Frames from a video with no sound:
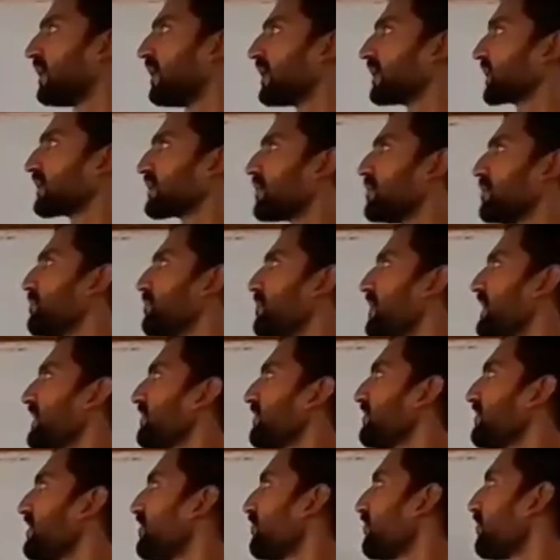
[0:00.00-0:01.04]
a
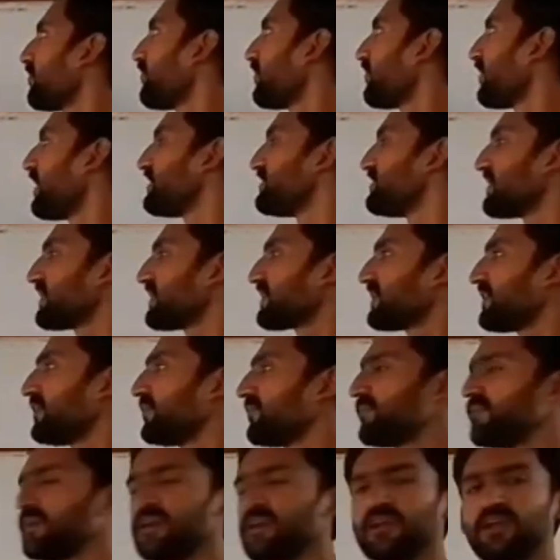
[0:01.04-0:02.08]
comparison of
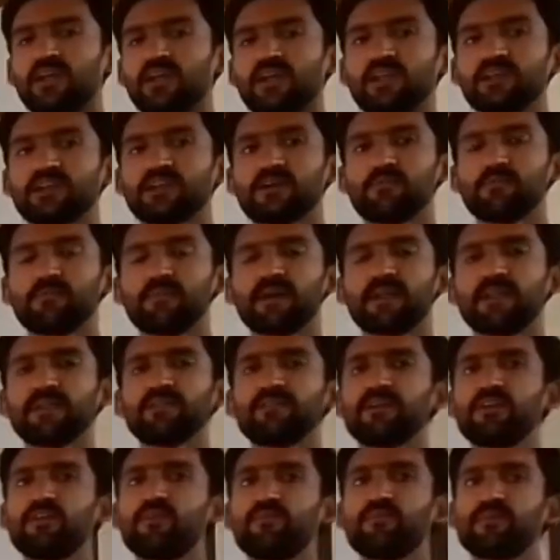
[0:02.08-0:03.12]
adjective. In
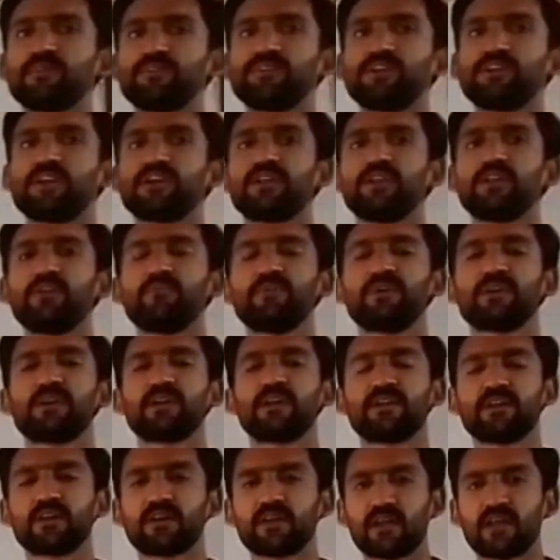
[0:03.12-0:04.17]
comparison of adjective, we
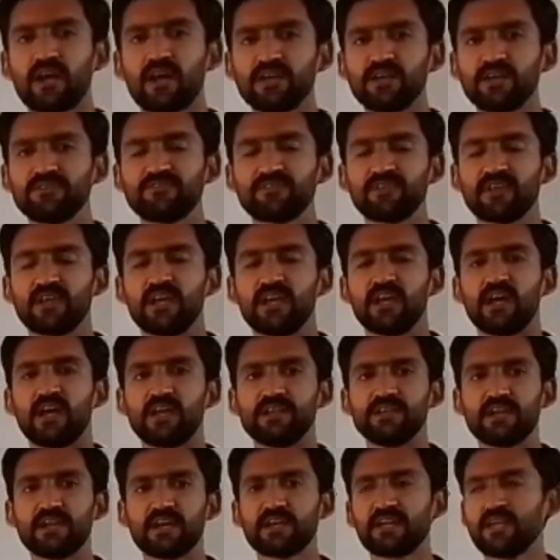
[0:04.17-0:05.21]
categorize
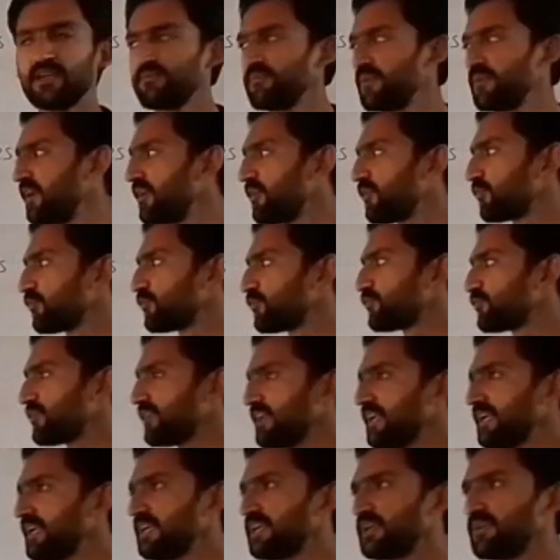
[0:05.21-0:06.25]
adjective into
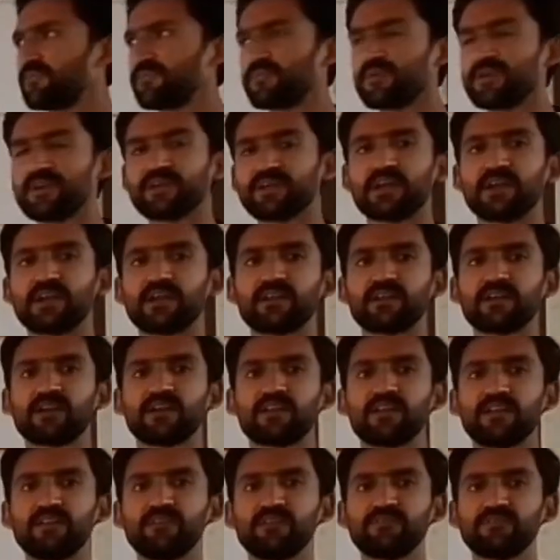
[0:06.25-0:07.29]
three different
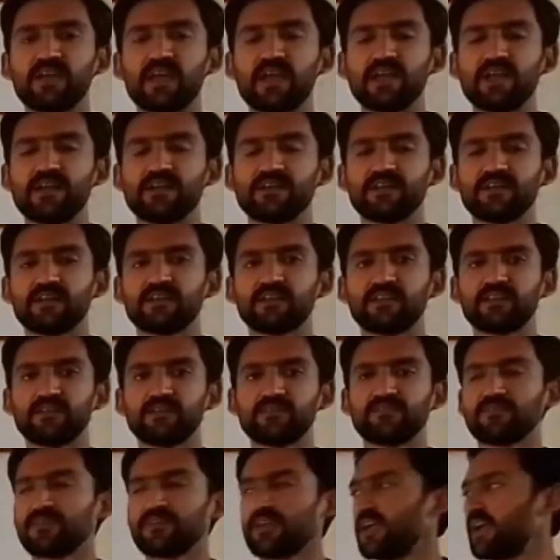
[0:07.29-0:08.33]
categories and
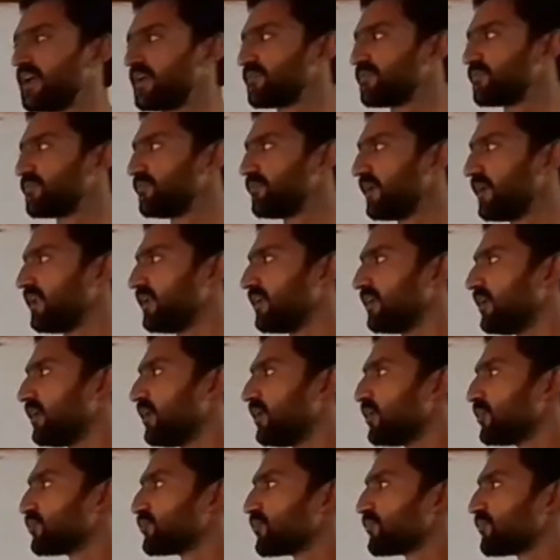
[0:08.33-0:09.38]
degrees as well.
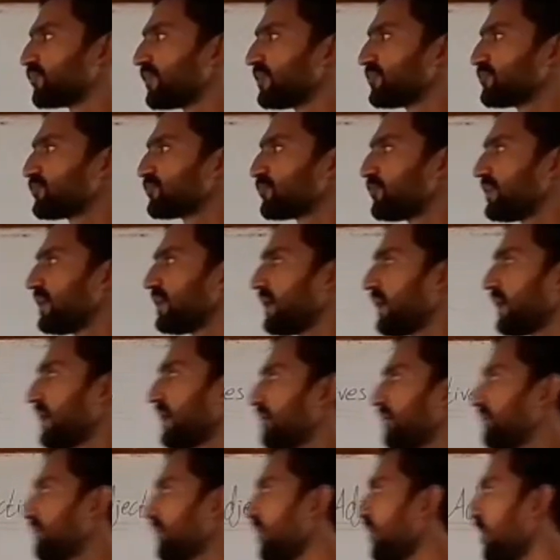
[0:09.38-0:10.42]
So first we
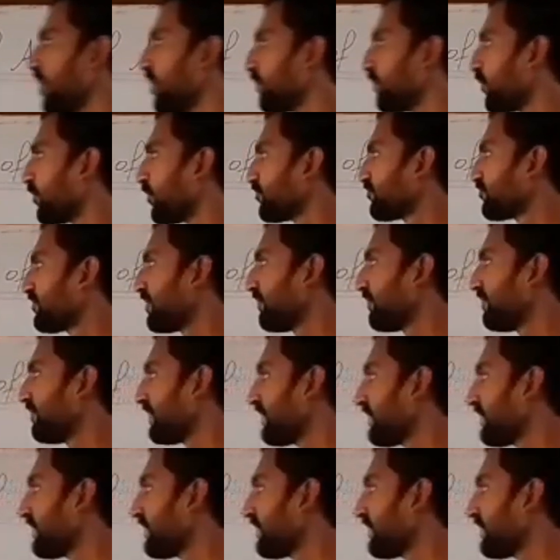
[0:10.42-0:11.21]
have positive